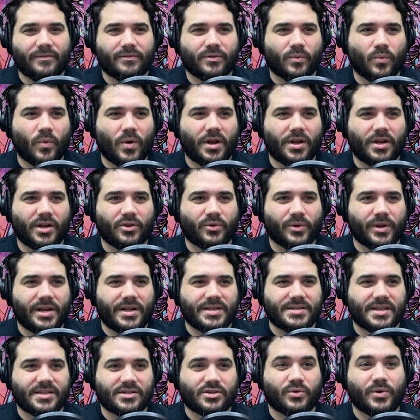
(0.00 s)
for 1 and a green.
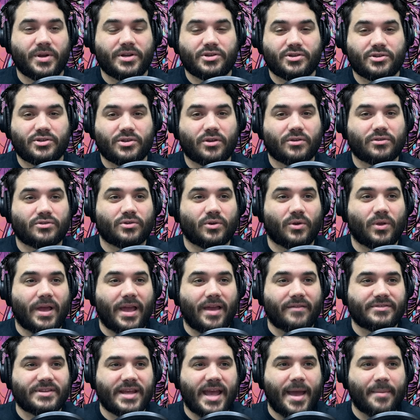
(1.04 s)
It says creatures you control
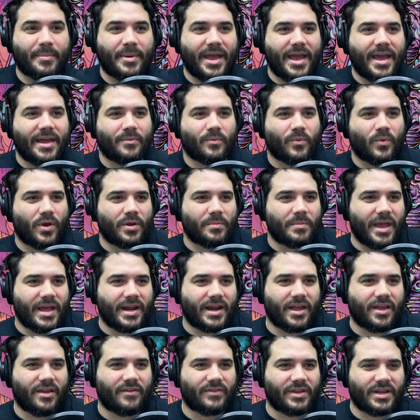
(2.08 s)
have tap, add 1
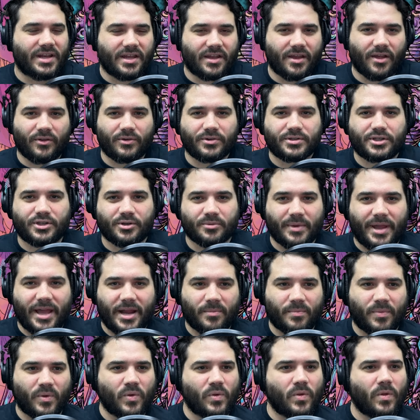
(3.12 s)
mana of any color to your
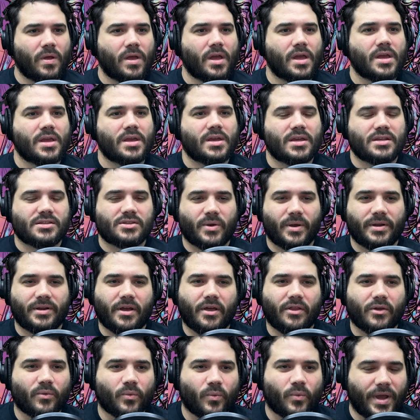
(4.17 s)
mana pool, so
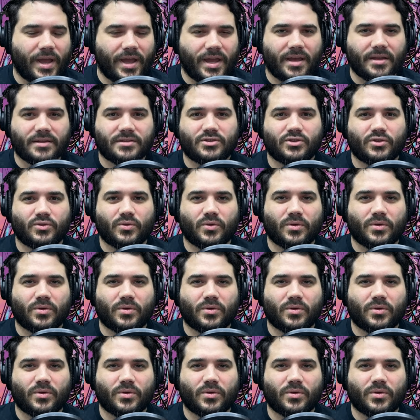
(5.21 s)
another way to